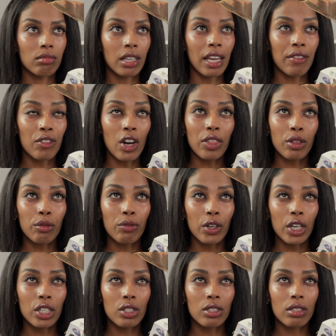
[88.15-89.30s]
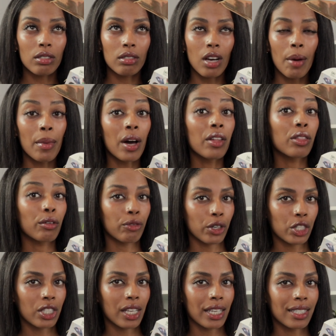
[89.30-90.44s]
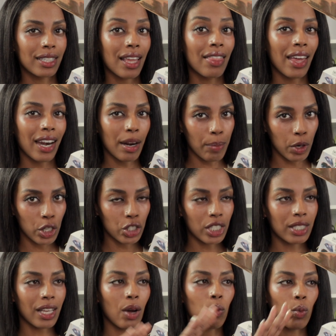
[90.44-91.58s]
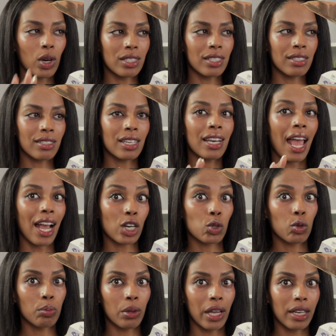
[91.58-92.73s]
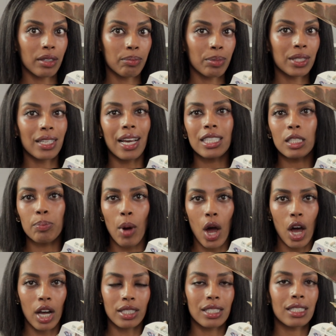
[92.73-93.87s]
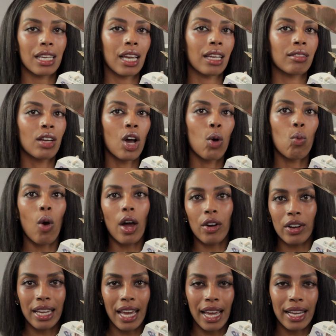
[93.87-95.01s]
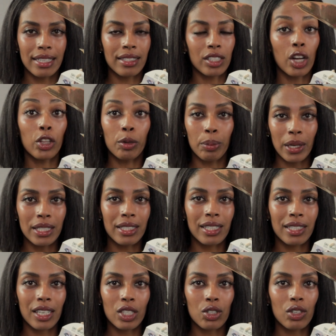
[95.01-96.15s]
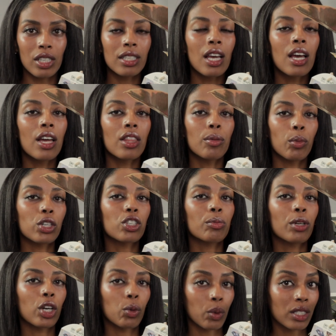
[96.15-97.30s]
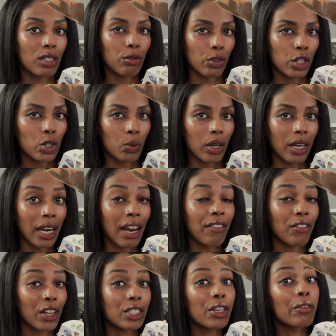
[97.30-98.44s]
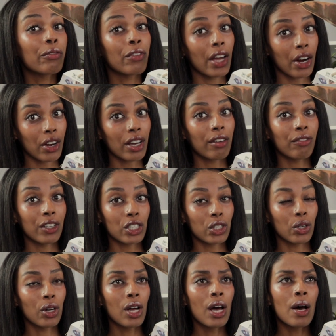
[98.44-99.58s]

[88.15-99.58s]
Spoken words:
if not the first, among the first things that I purchased that wasn't an actual plant. Besides pots and watering cans and other planty accessories, the moisture meter was the first one, and I felt very official.